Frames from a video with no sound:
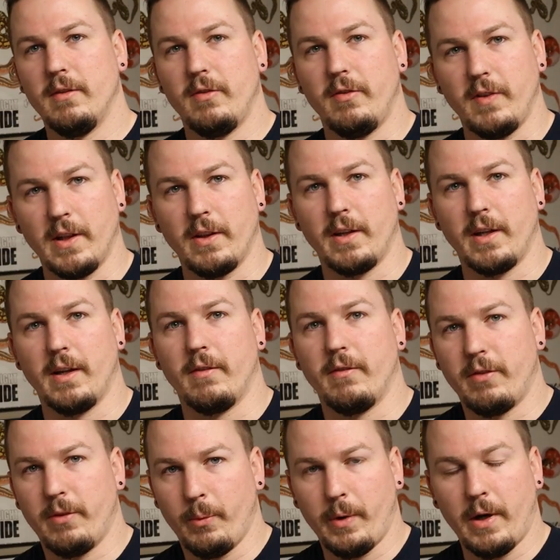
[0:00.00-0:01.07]
feeling
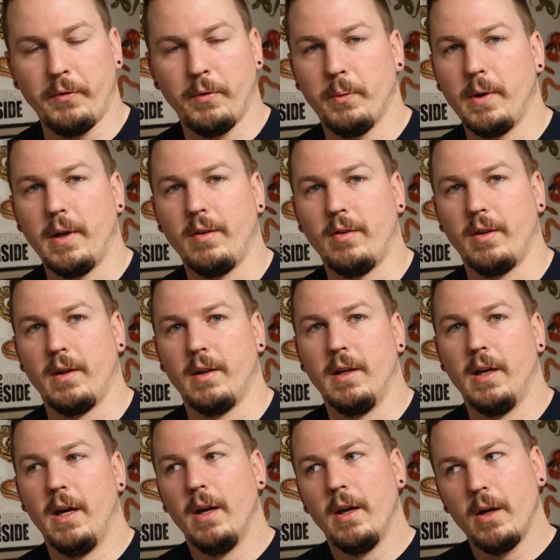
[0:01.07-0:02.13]
it for whatever reason,
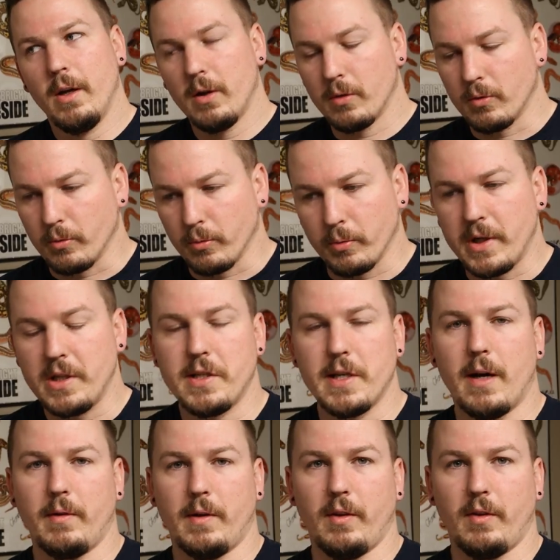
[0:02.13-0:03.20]
reach
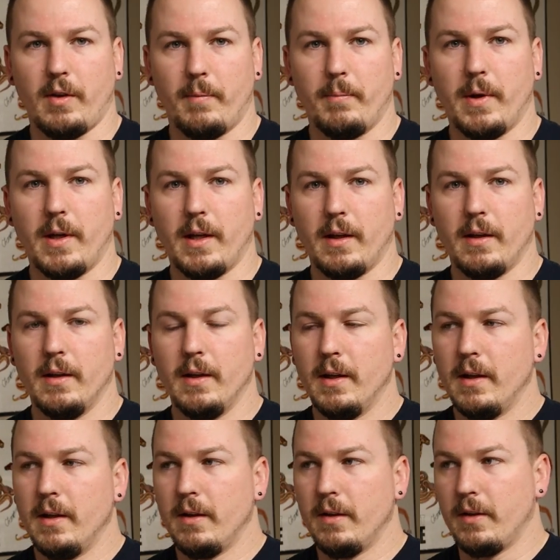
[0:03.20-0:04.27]
out to somebody.
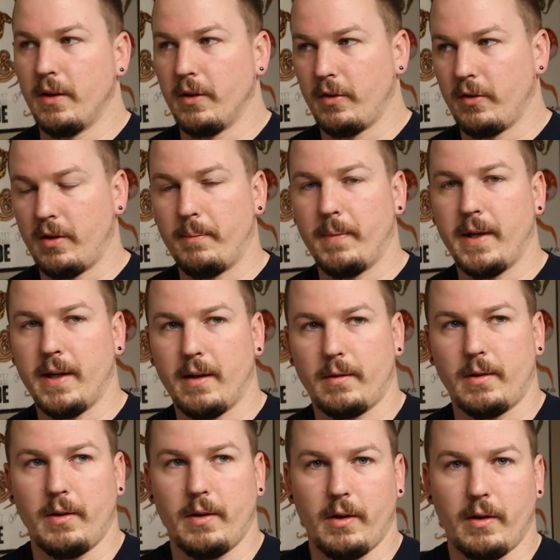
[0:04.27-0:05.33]
There's somebody
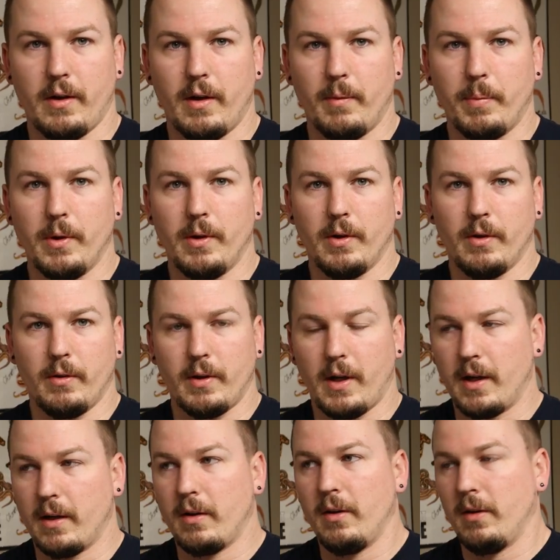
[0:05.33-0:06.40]
out there that'll help you, that'll
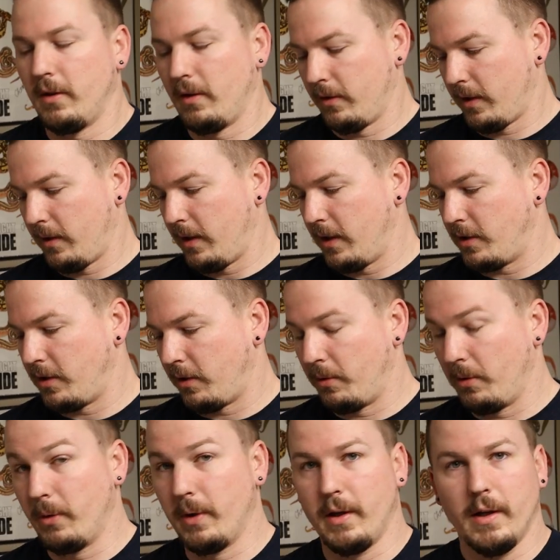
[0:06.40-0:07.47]
talk to you, that'll get you
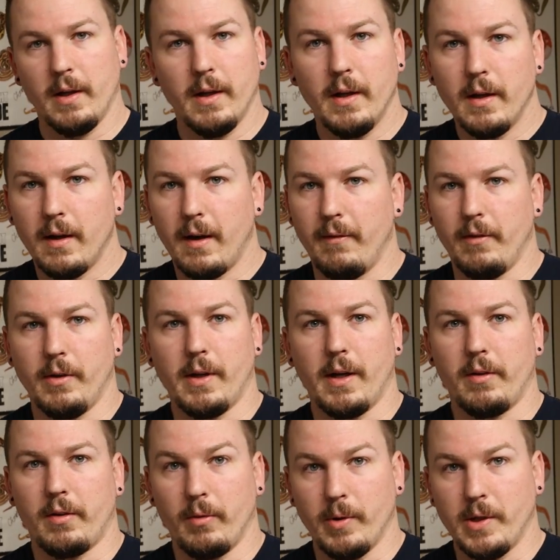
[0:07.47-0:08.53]
through it. I mean, you
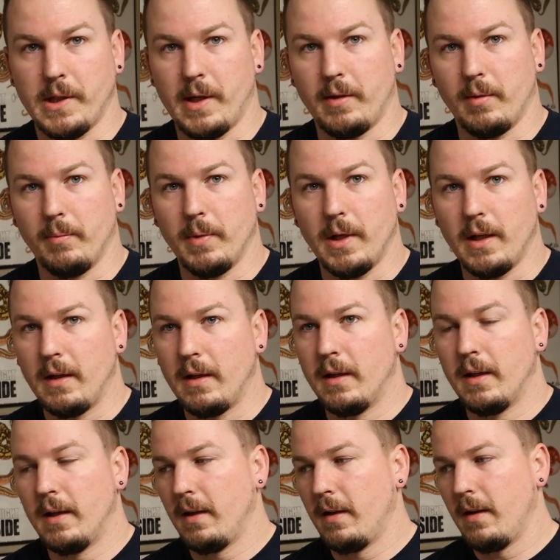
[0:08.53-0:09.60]
guys can reach out to
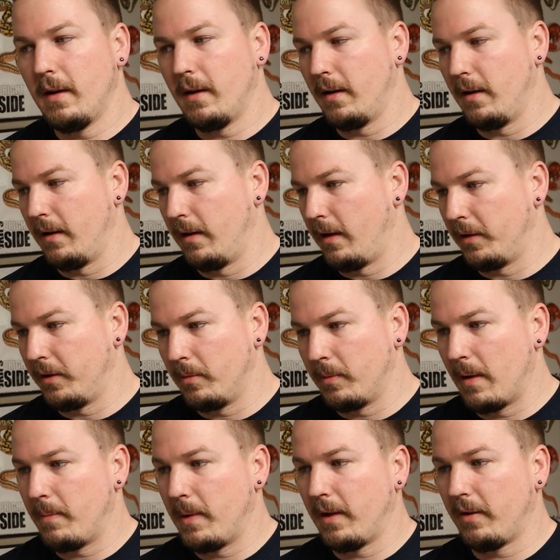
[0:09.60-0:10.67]
me uh, I'll do
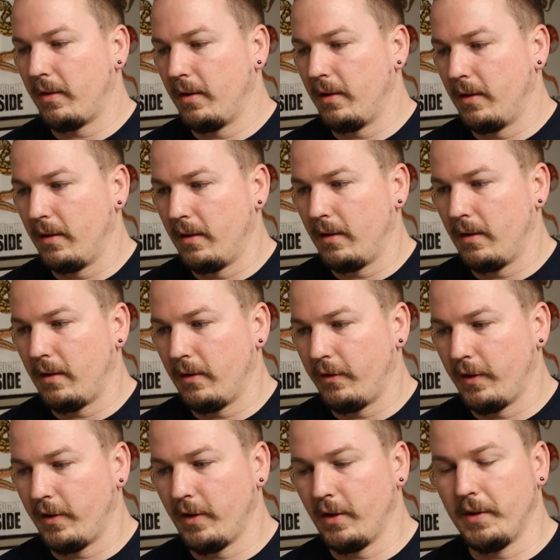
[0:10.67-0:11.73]
my best to, to
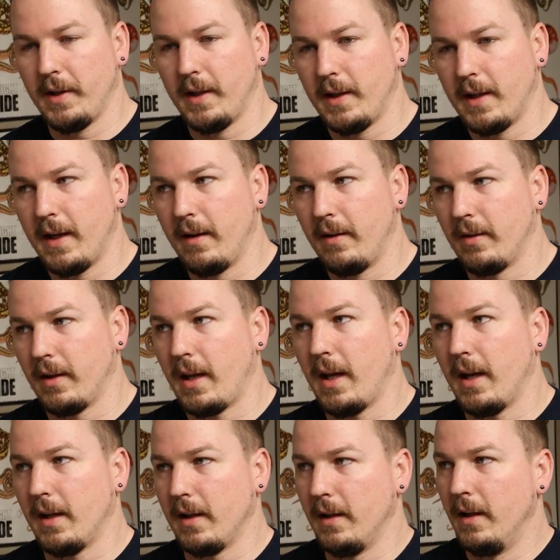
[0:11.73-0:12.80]
facilitate that as I
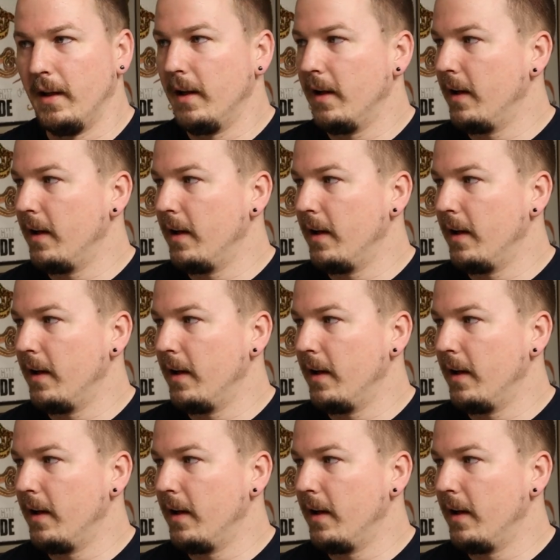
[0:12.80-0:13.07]
can.